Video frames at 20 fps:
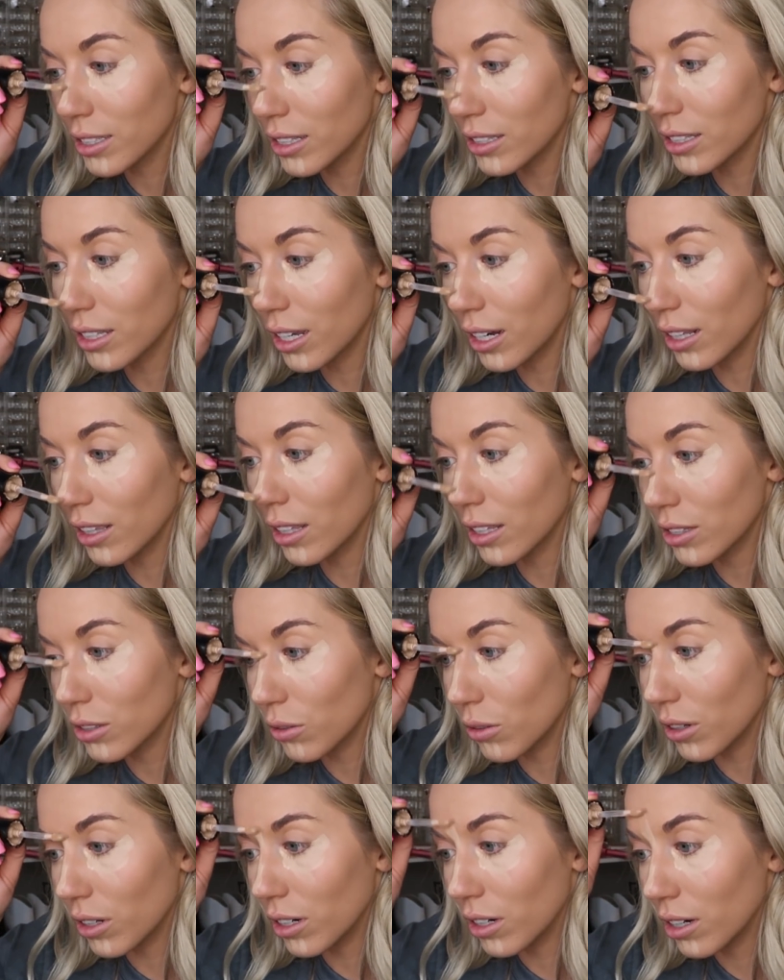since getting
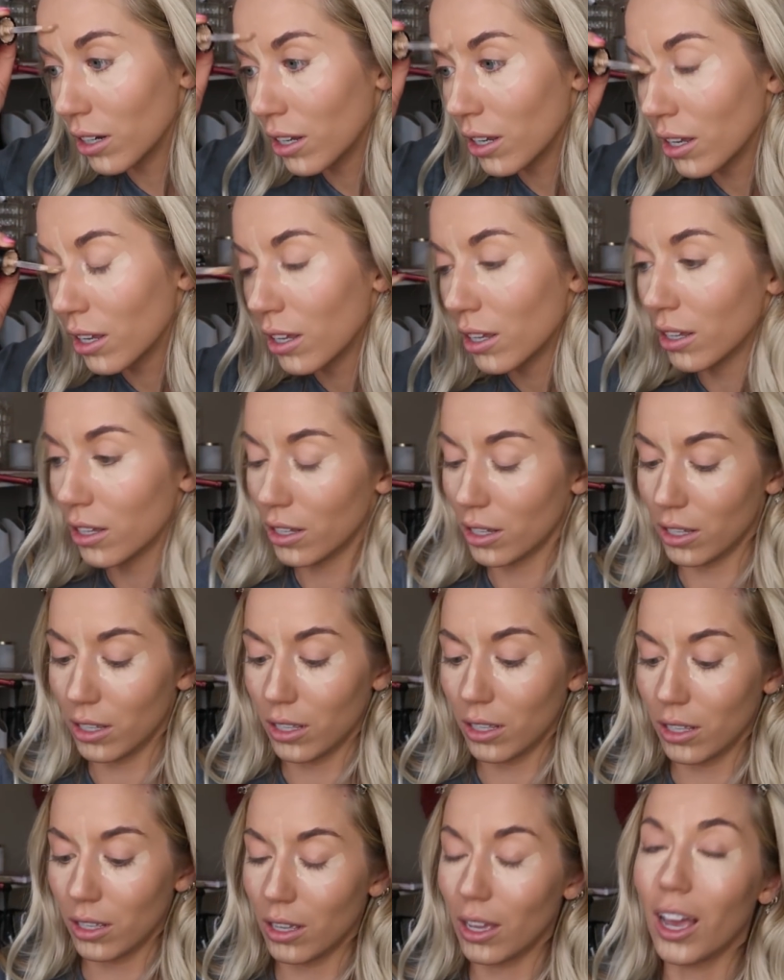this one,
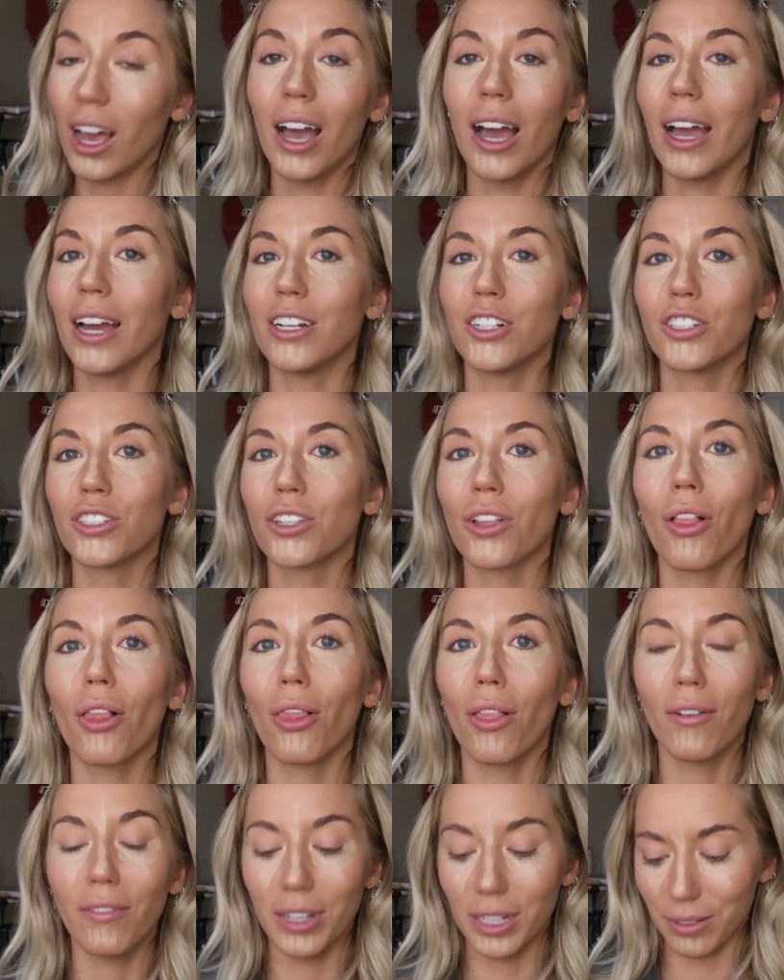I just
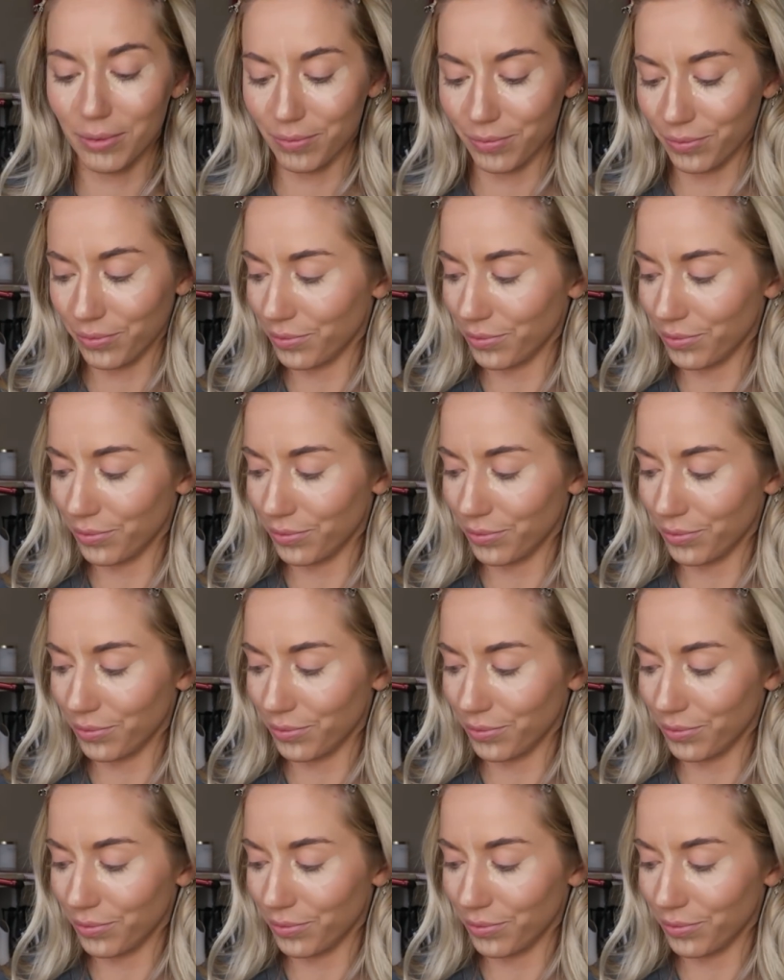love it.